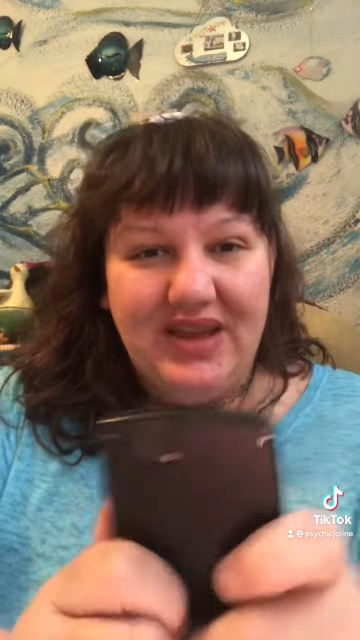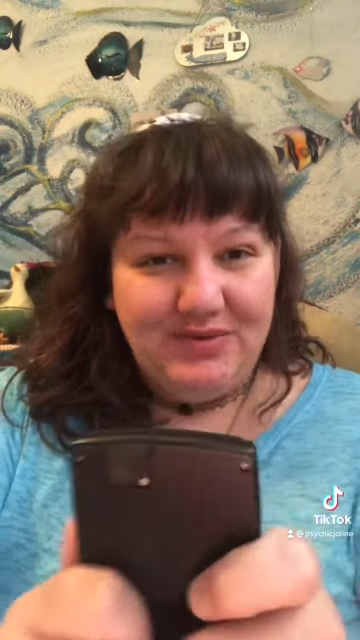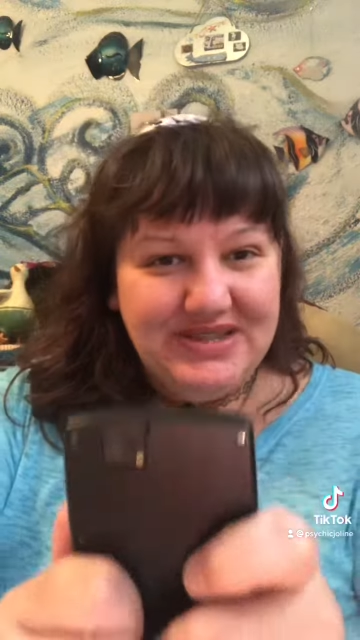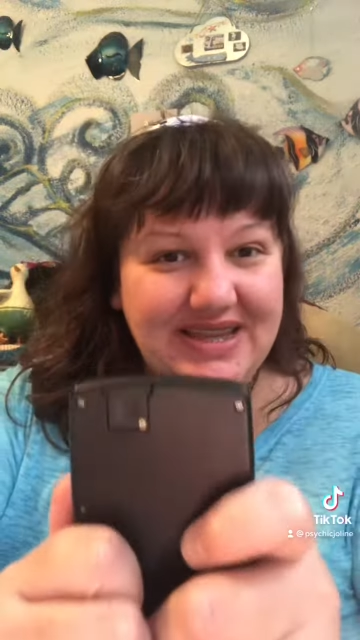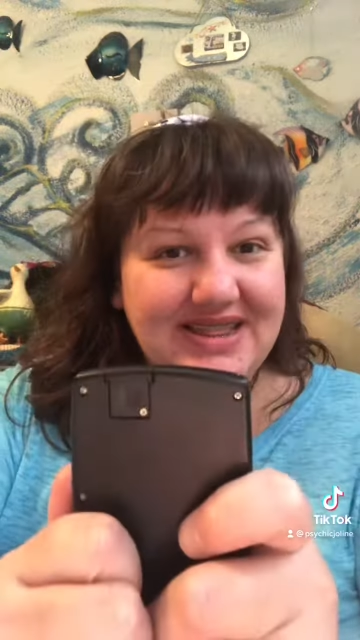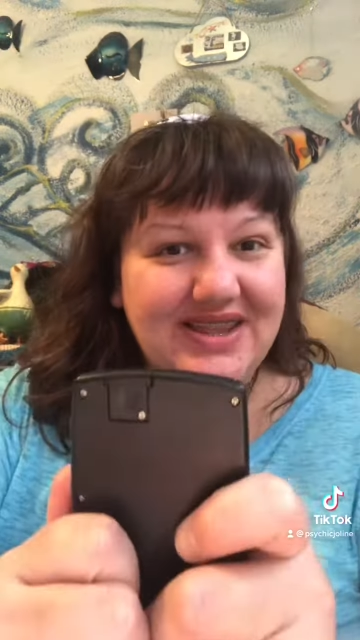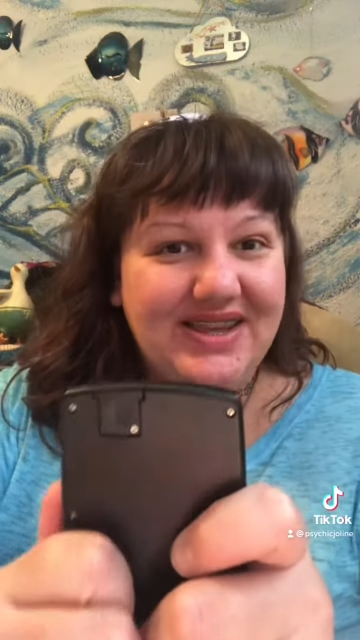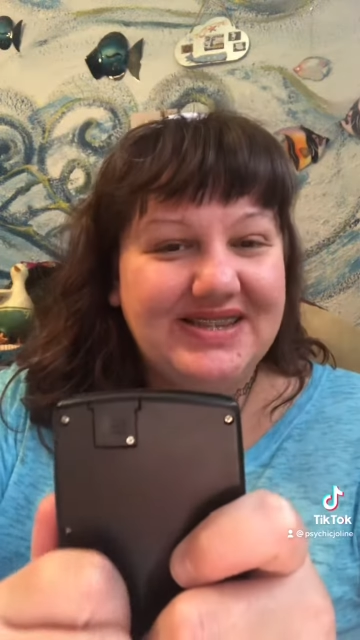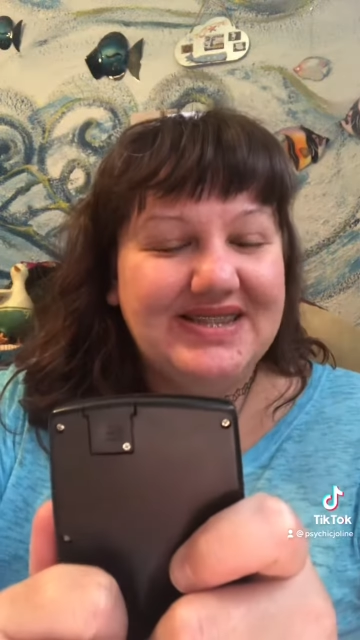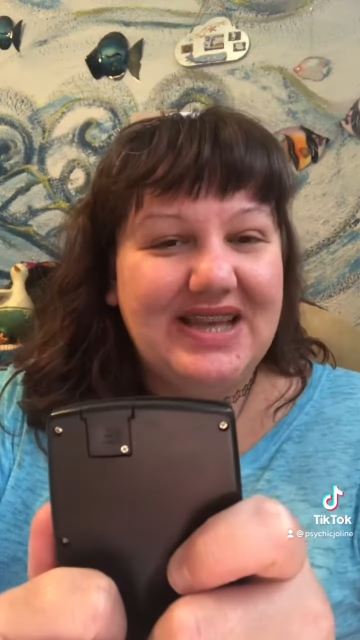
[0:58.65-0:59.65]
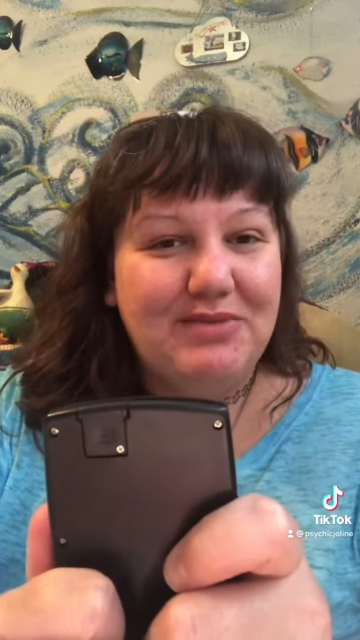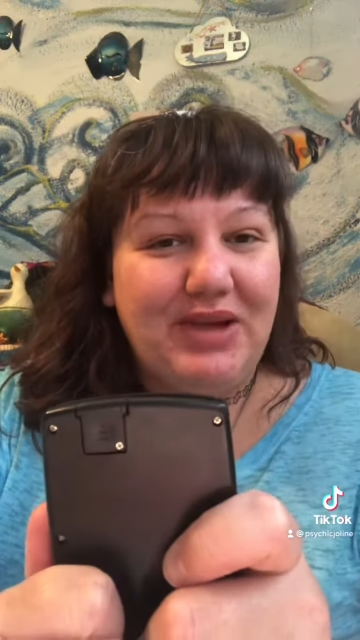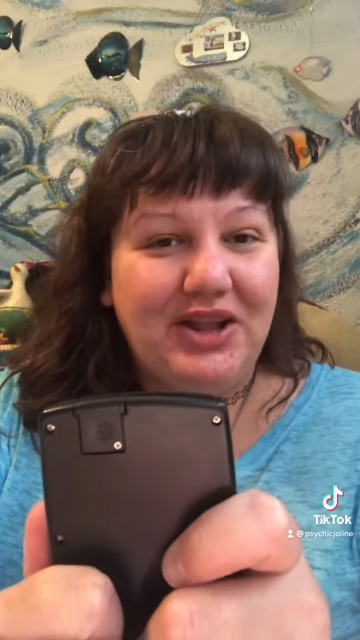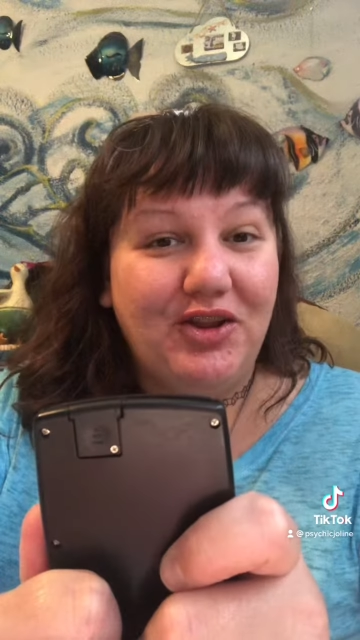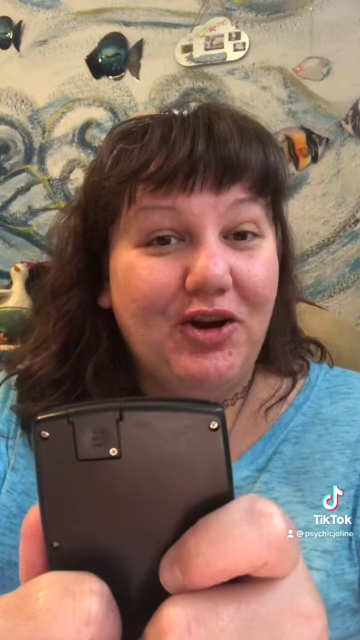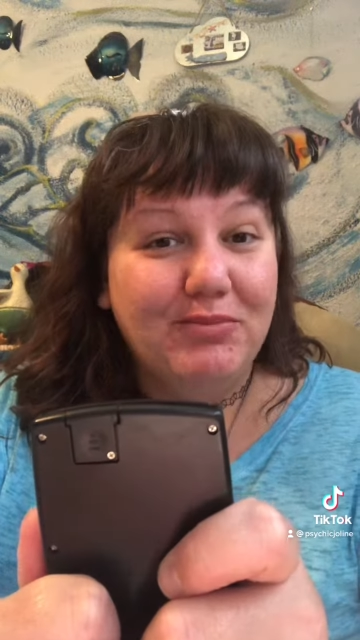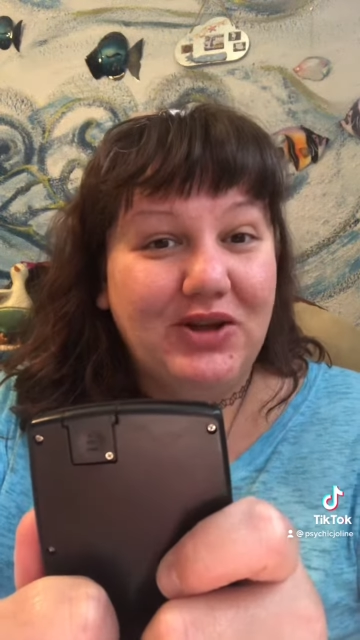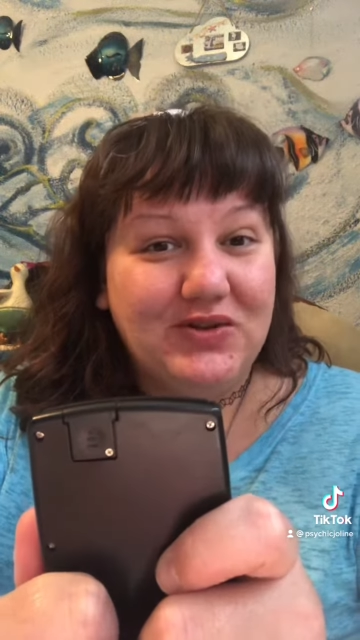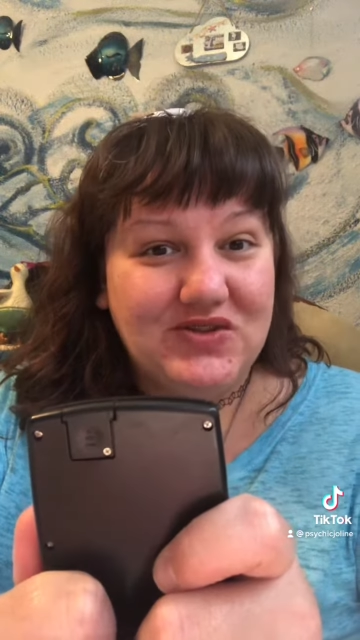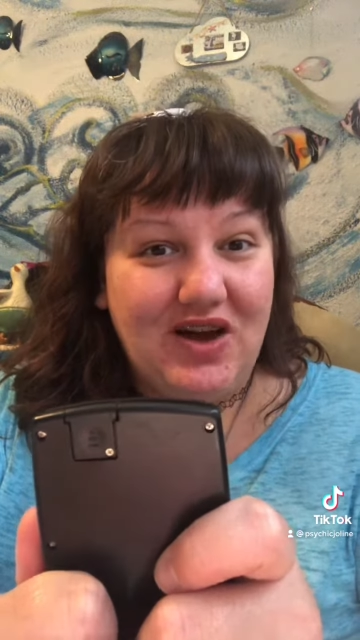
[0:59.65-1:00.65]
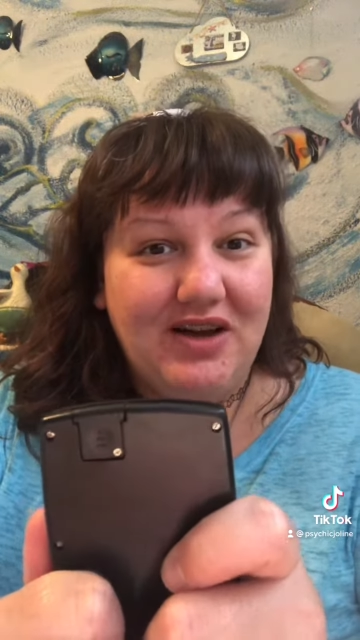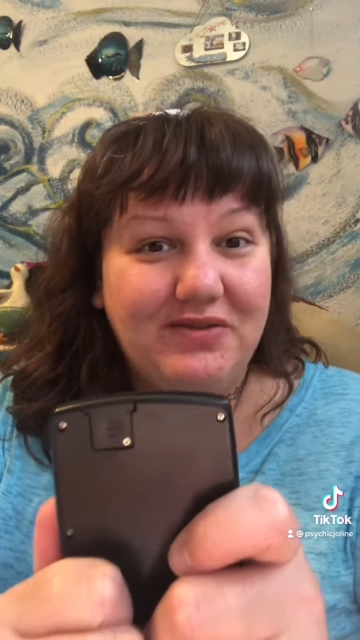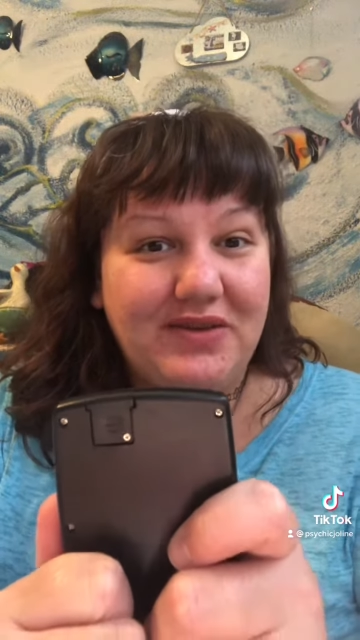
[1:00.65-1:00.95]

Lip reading: I was like this, and my alarm goes off,